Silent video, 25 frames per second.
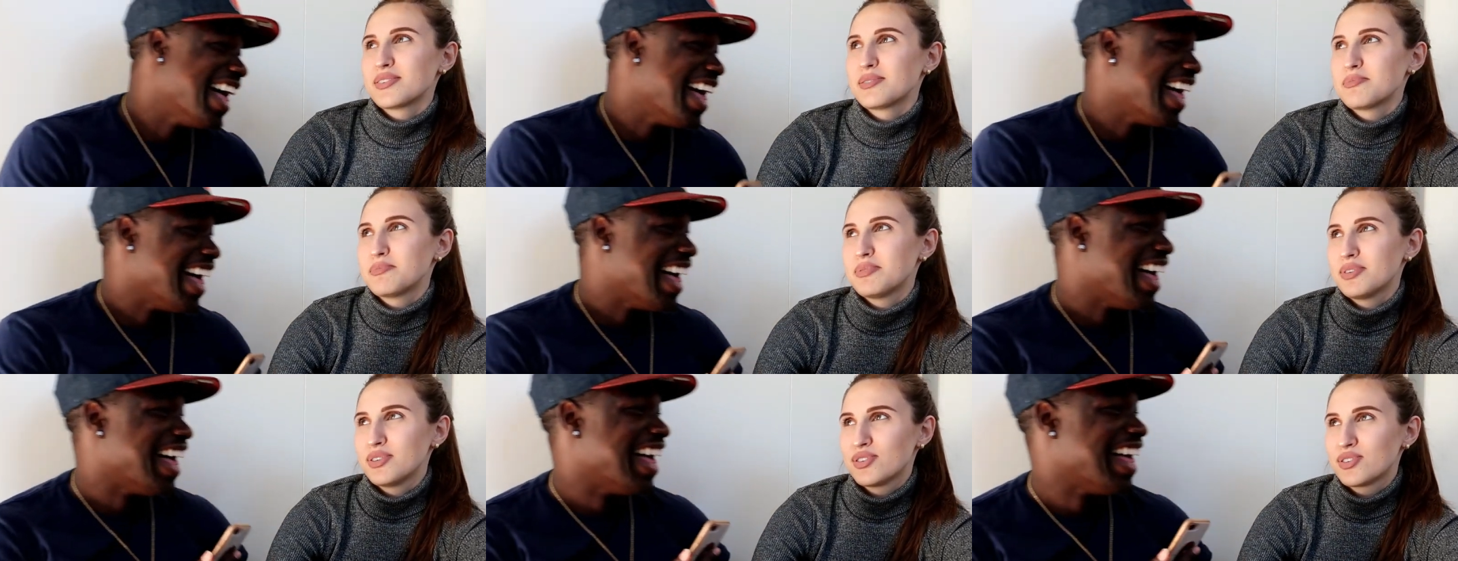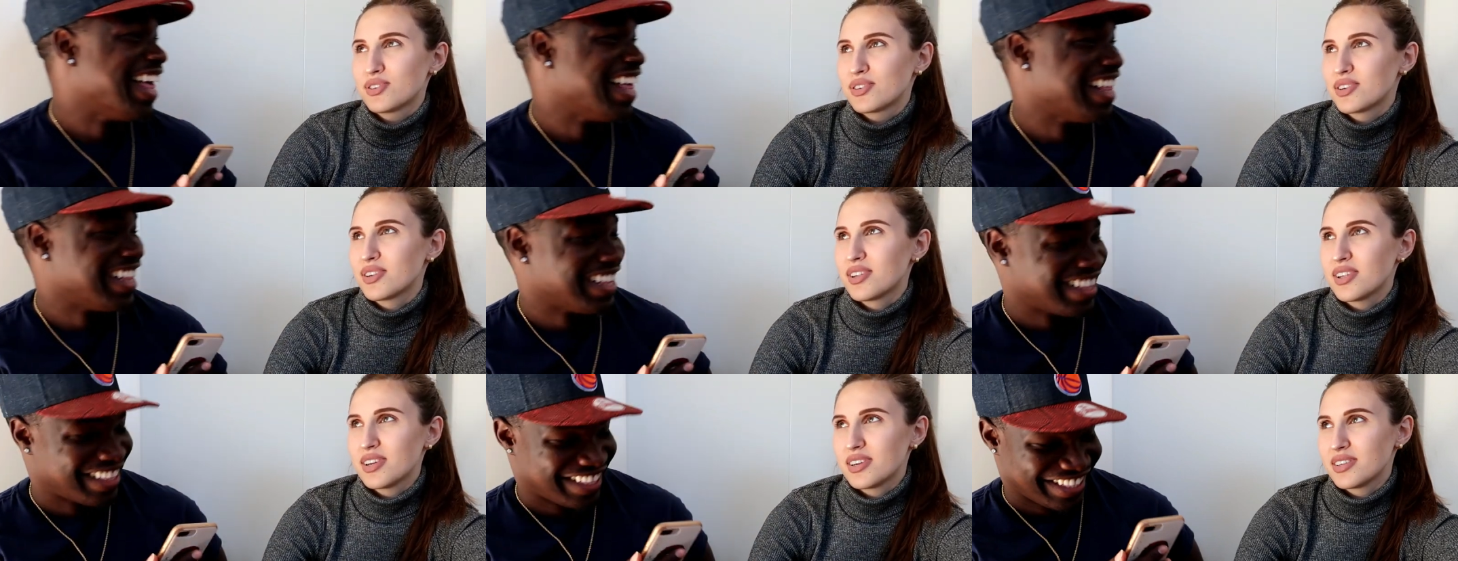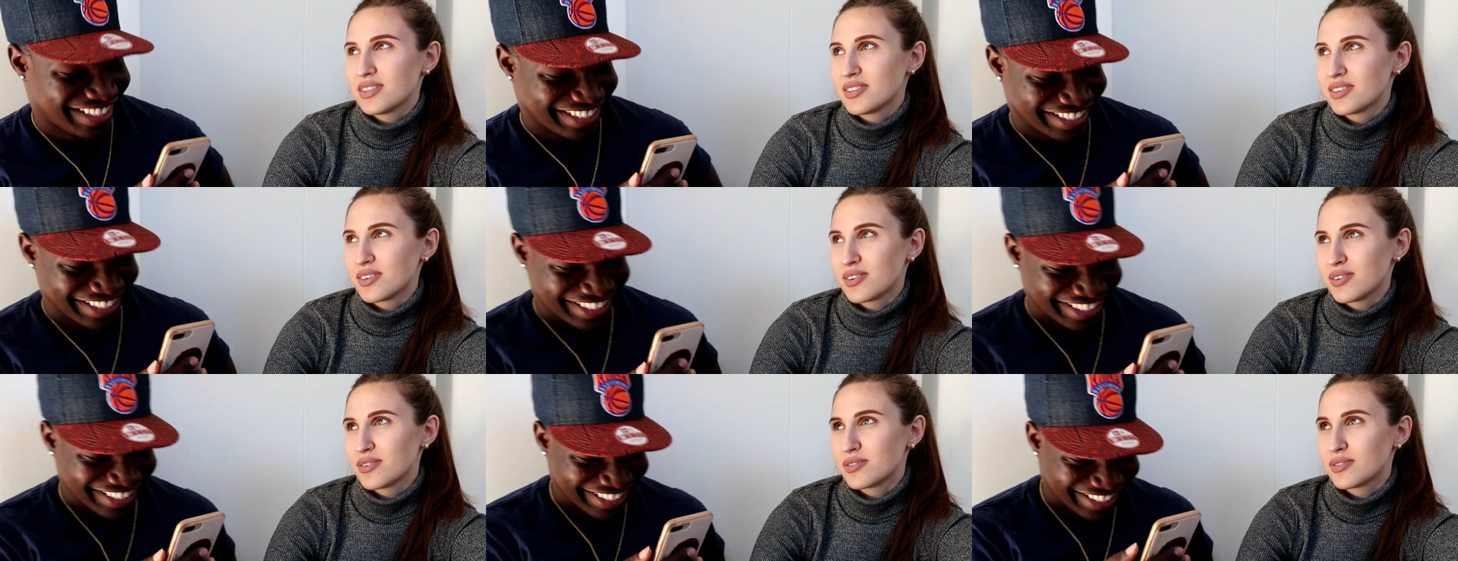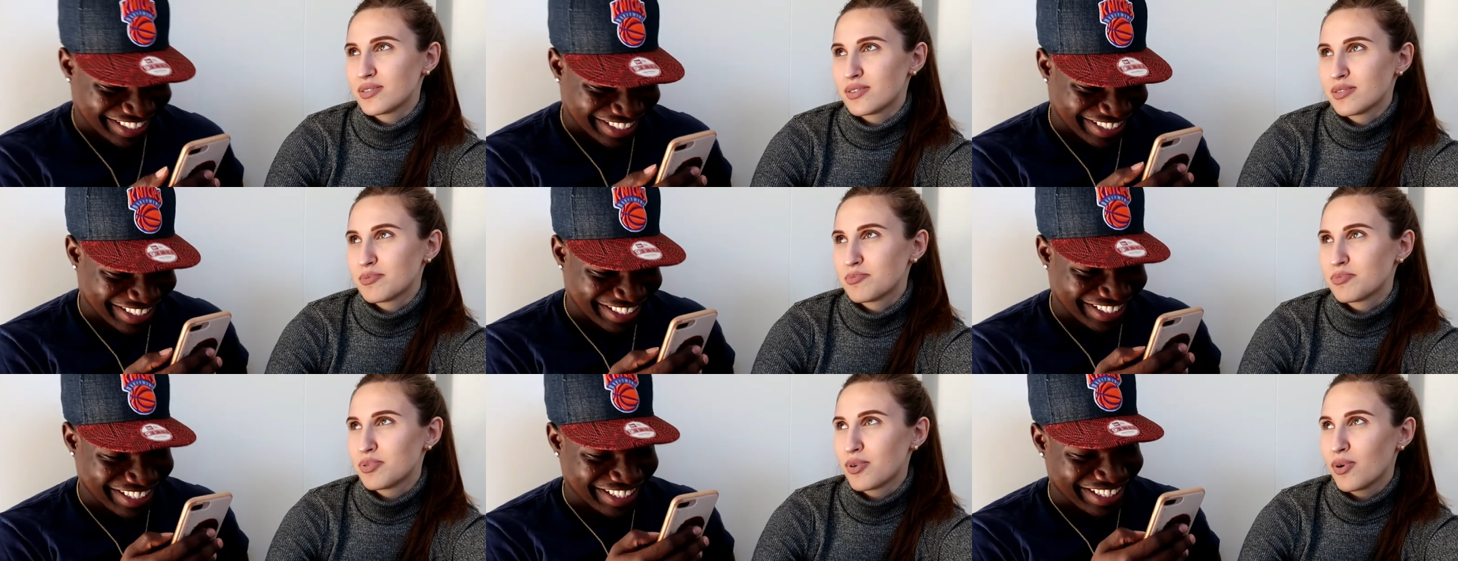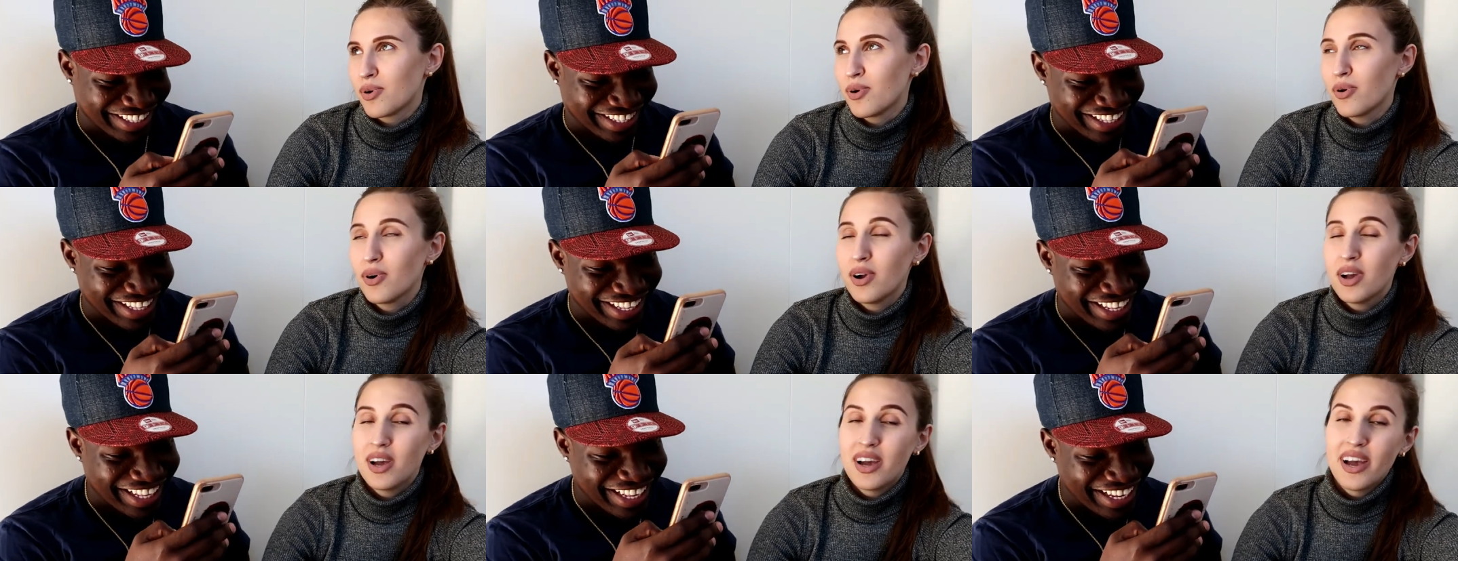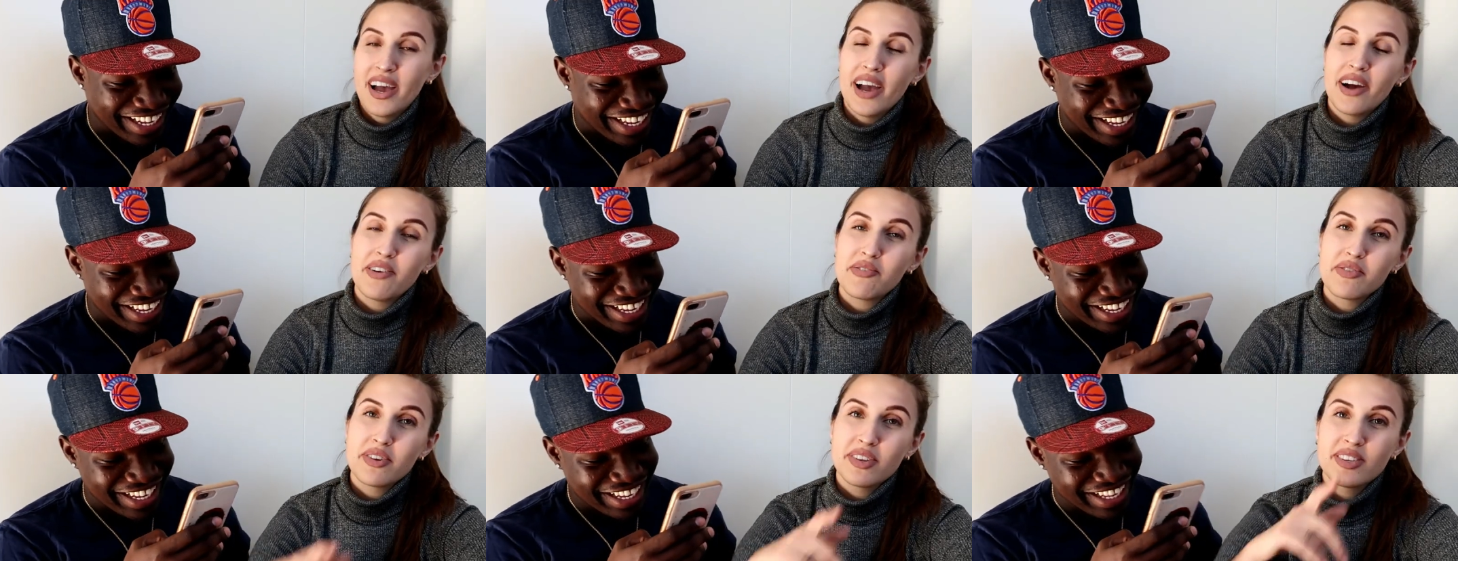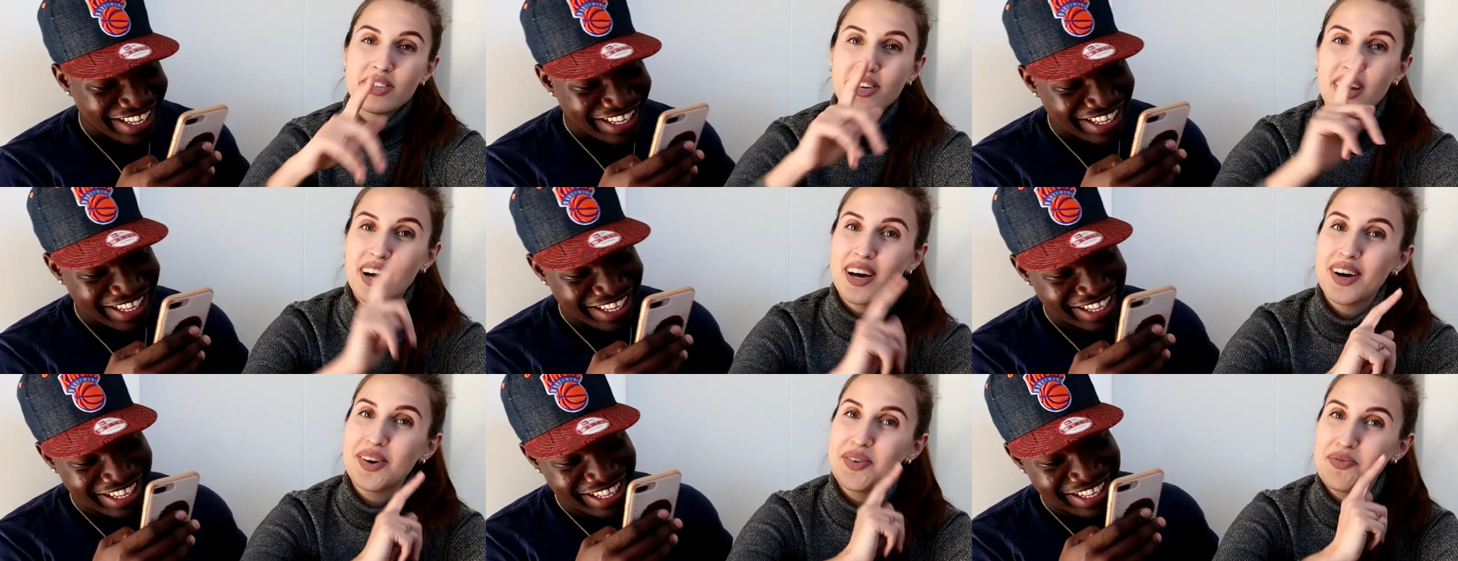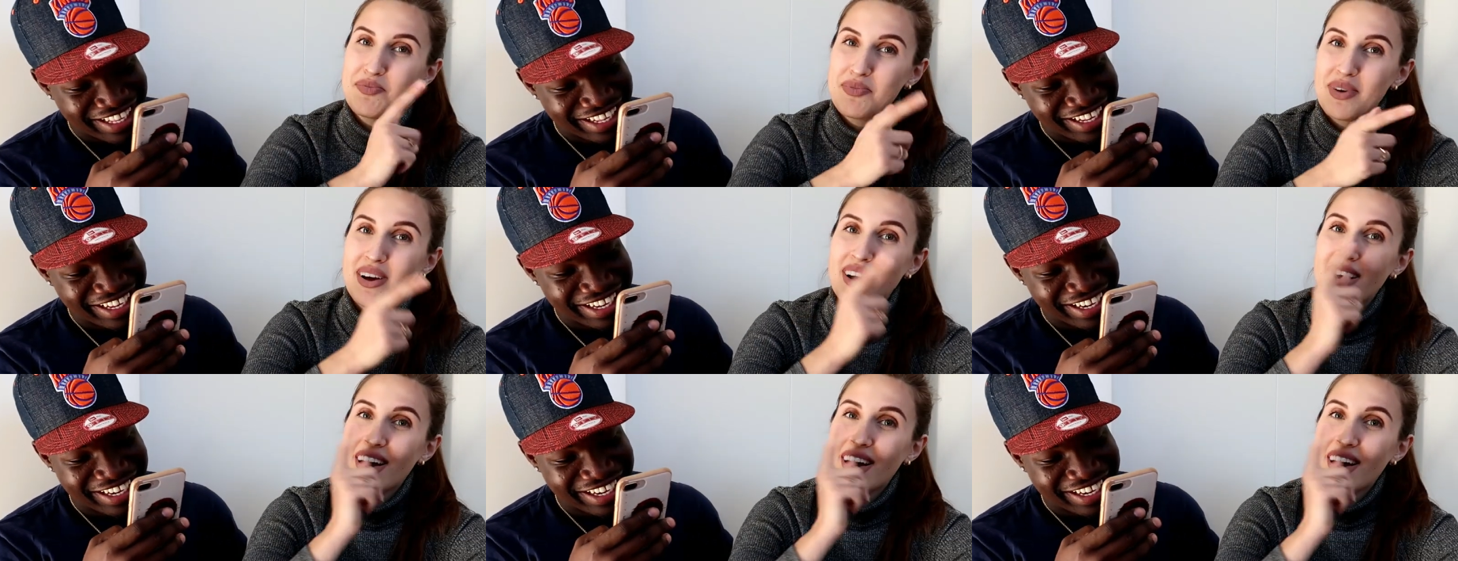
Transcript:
Speaker 1: the beach, you don't like to go to the pool. Every time